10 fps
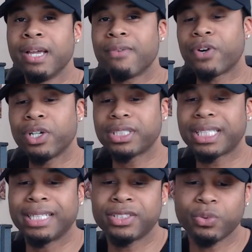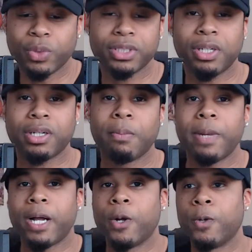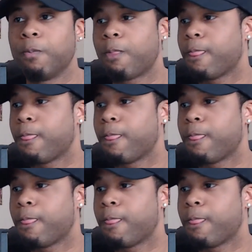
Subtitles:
first, I just want to talk about